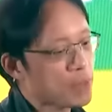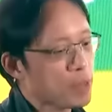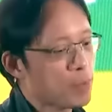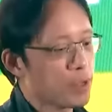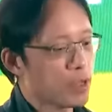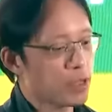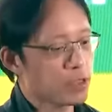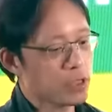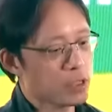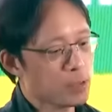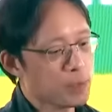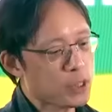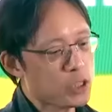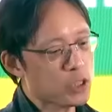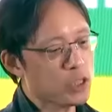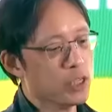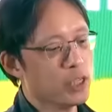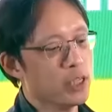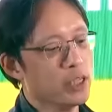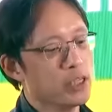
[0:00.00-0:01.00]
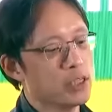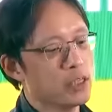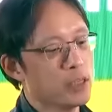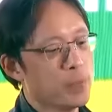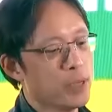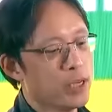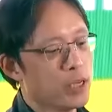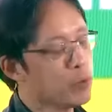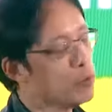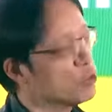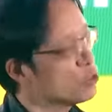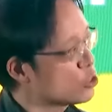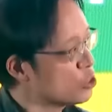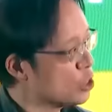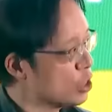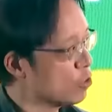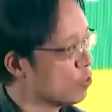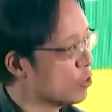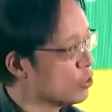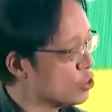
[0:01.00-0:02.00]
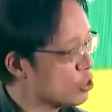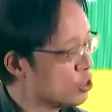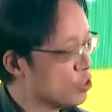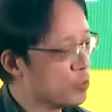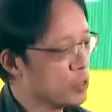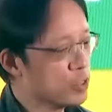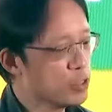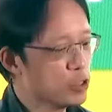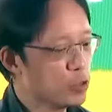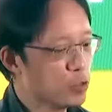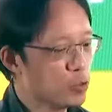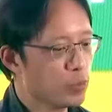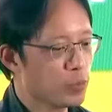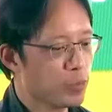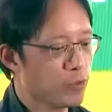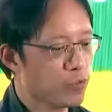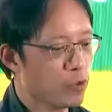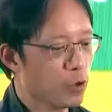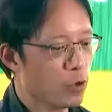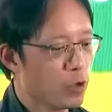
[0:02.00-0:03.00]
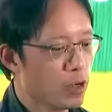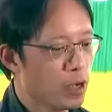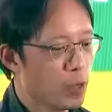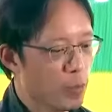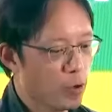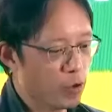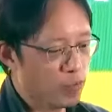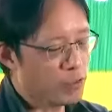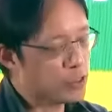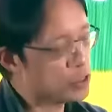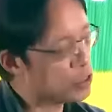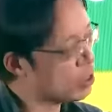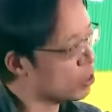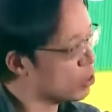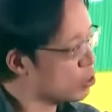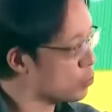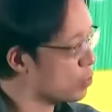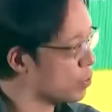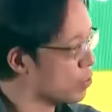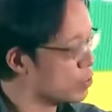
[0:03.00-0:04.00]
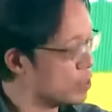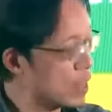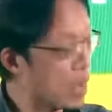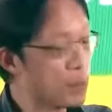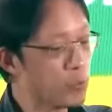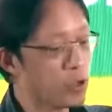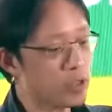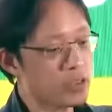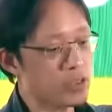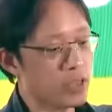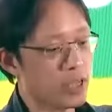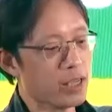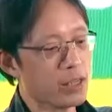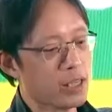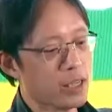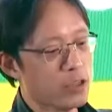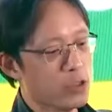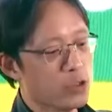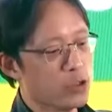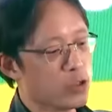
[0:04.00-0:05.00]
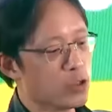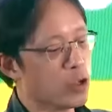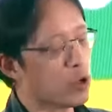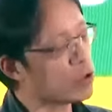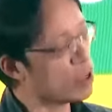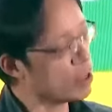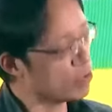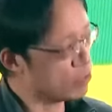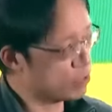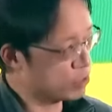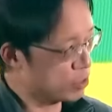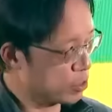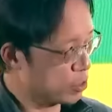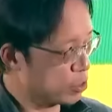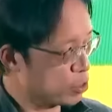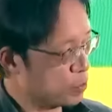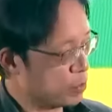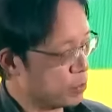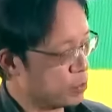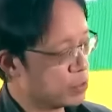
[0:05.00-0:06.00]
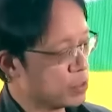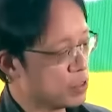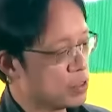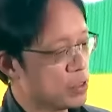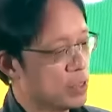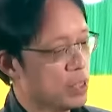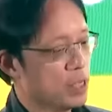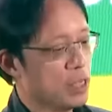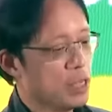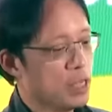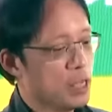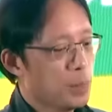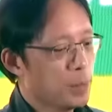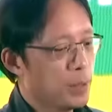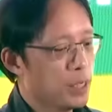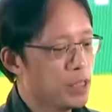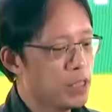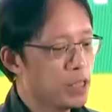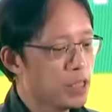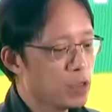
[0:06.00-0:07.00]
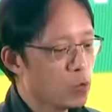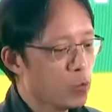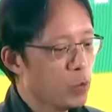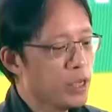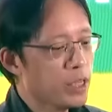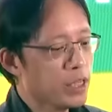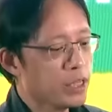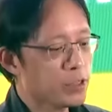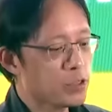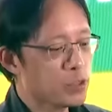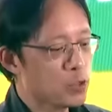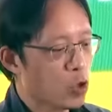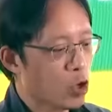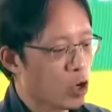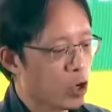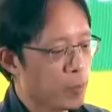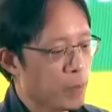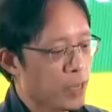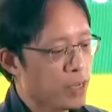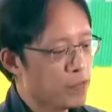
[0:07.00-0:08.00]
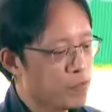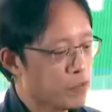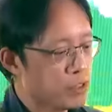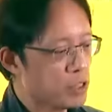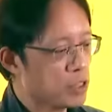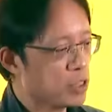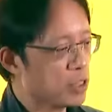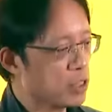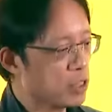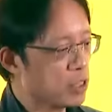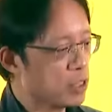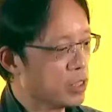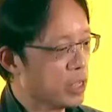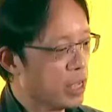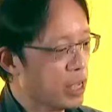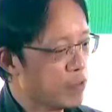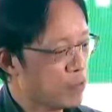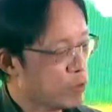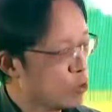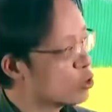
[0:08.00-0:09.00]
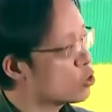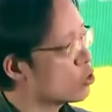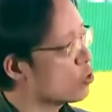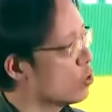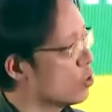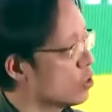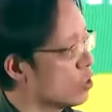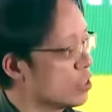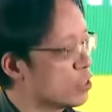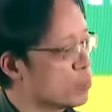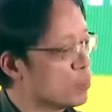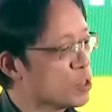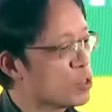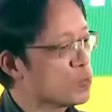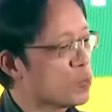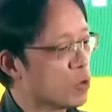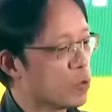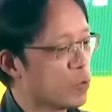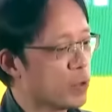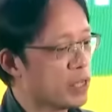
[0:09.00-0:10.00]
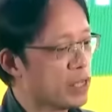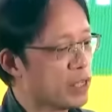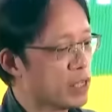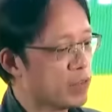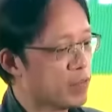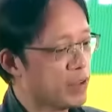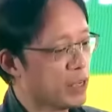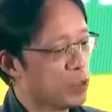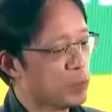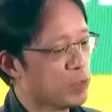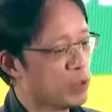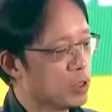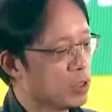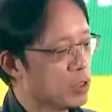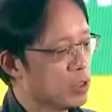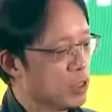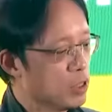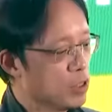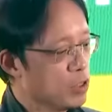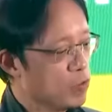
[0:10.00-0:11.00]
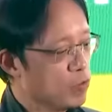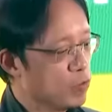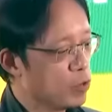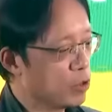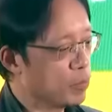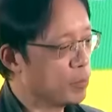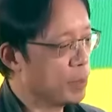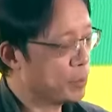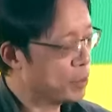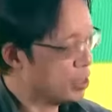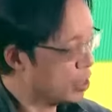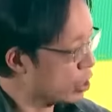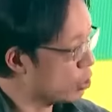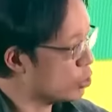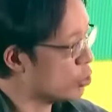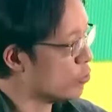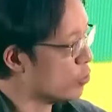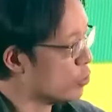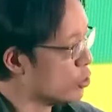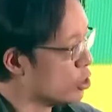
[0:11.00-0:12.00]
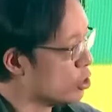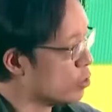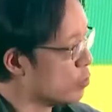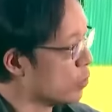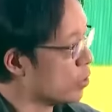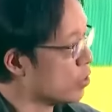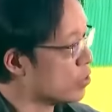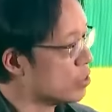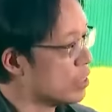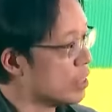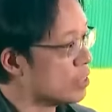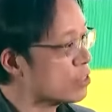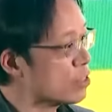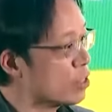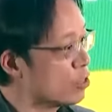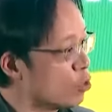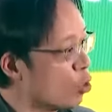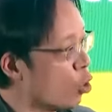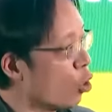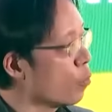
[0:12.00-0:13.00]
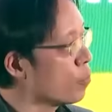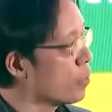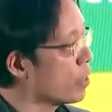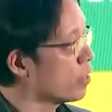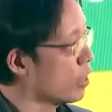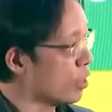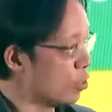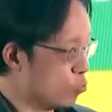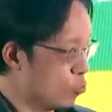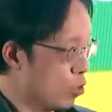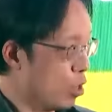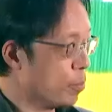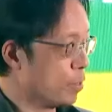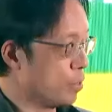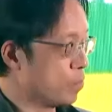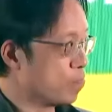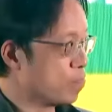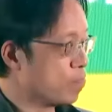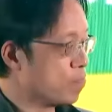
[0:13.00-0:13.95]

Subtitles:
because especially depending on which generation you're in, you would prefer a more physical experience. I'm not saying that you don't have physical experiences, but I think the willingness to augment physical and virtual is much more readily available for maybe younger generations, because that's the norm that they grew up in,